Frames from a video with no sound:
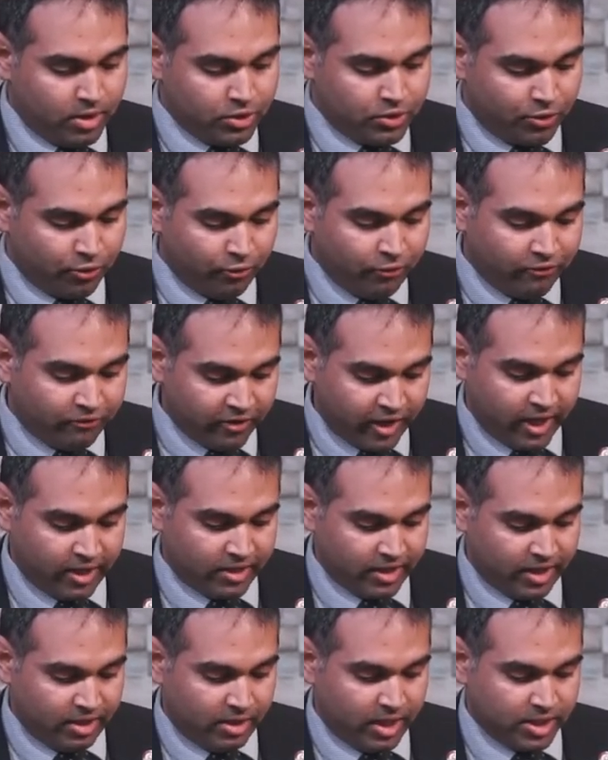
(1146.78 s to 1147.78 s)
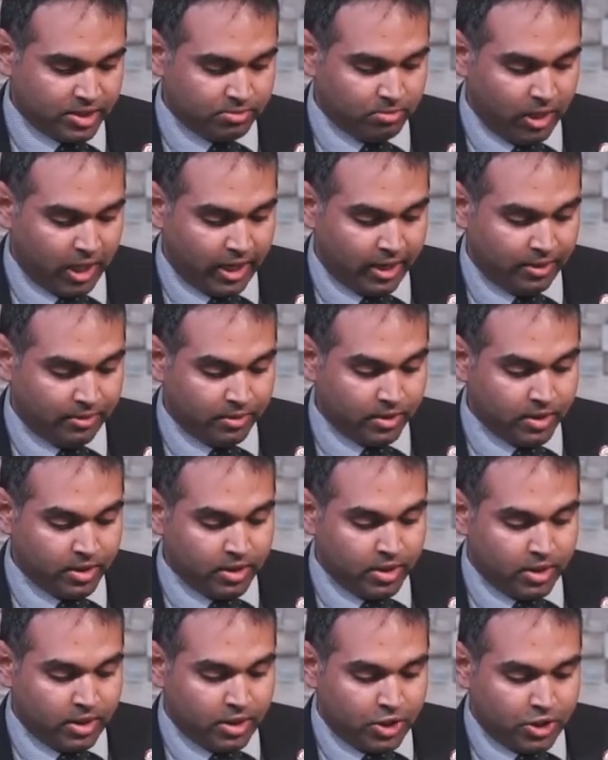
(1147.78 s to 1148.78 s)
through faith in his blood,
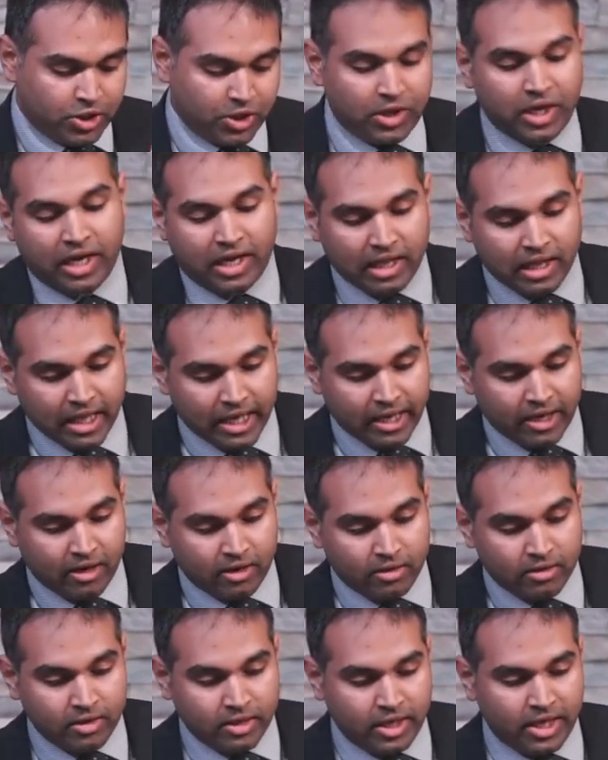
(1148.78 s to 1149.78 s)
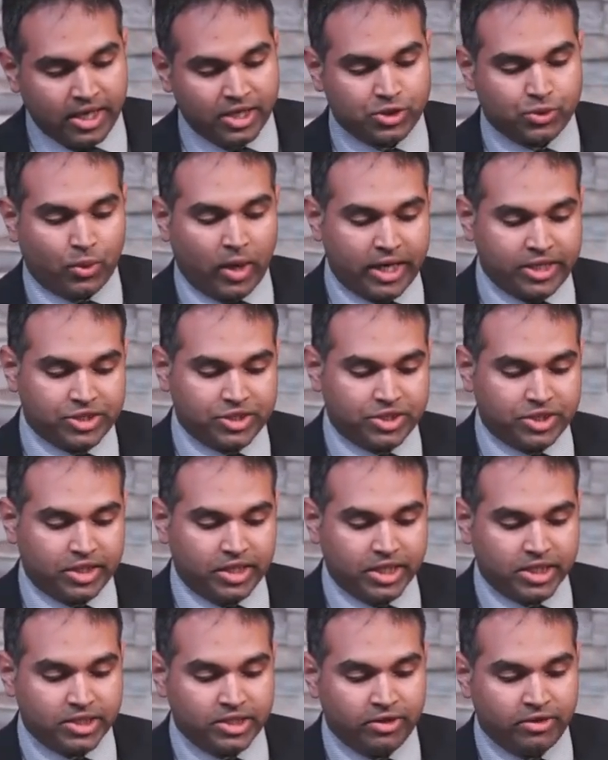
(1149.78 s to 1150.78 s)
to declare his
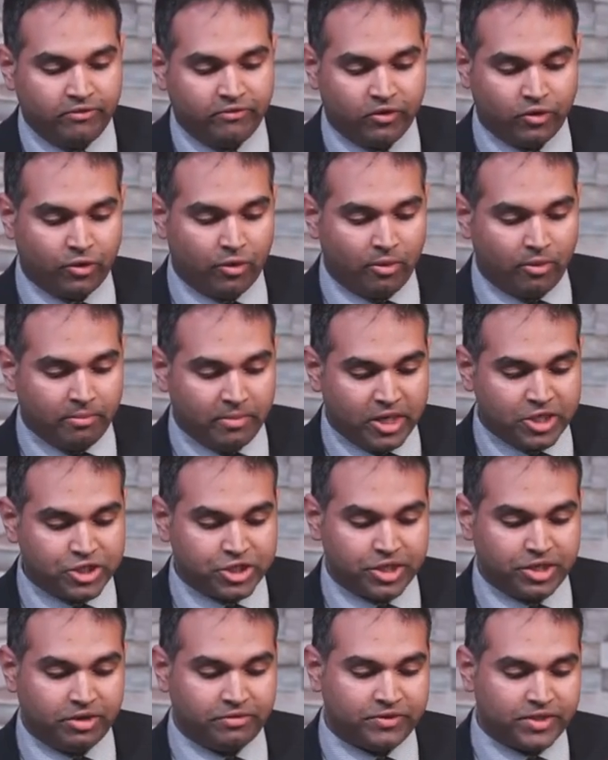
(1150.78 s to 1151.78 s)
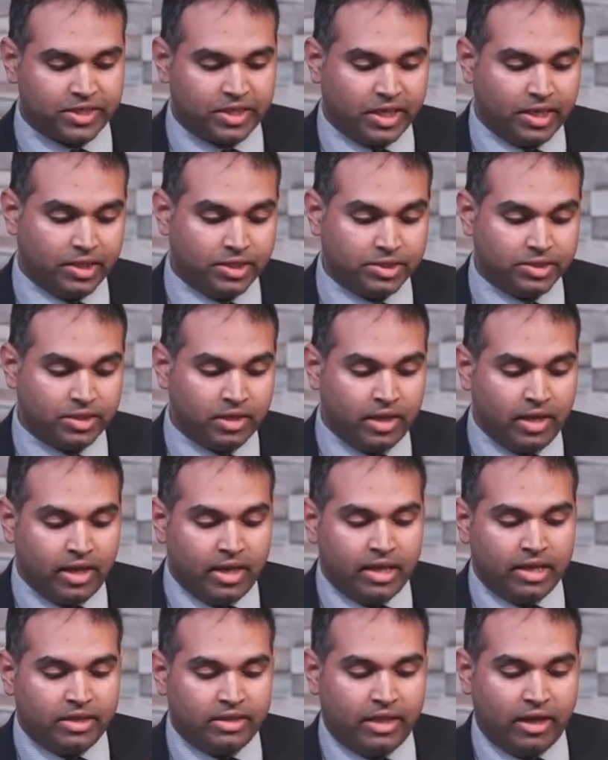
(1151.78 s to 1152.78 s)
righteousness for the remission of sins
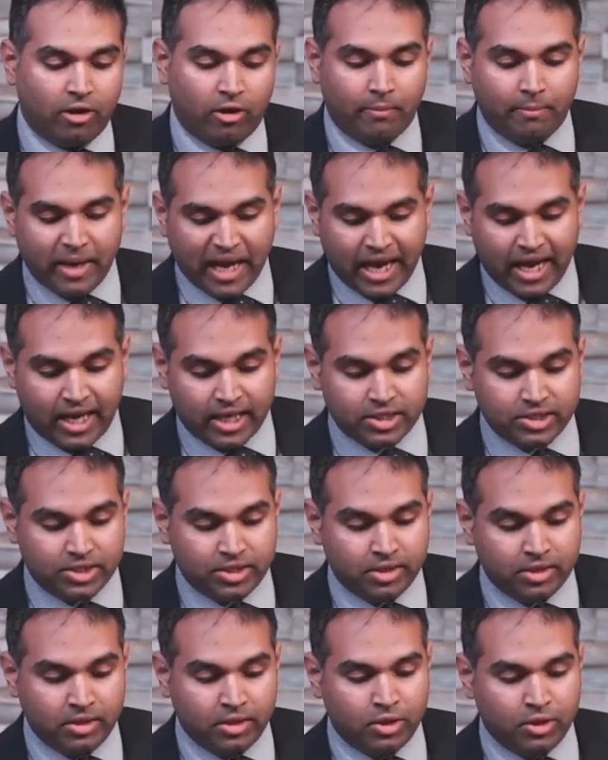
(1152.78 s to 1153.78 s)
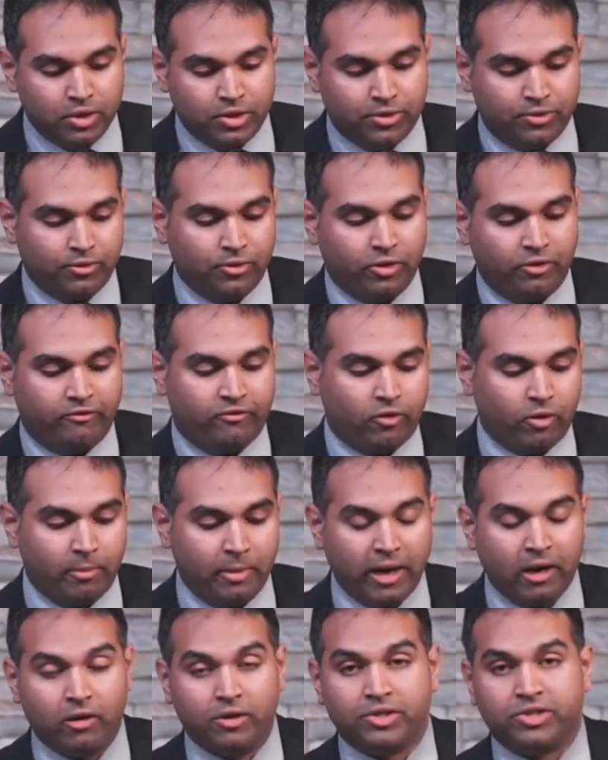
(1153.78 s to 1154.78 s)
that are past through the
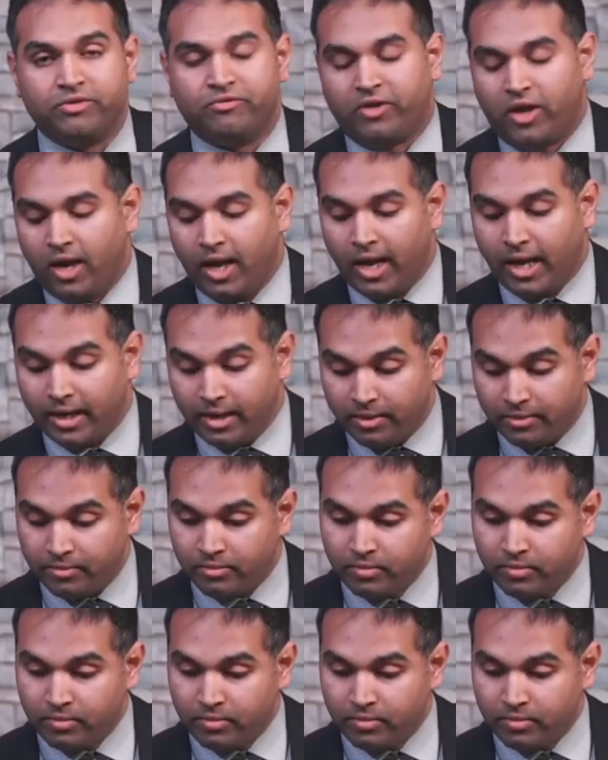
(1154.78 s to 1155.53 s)
forbearance of God.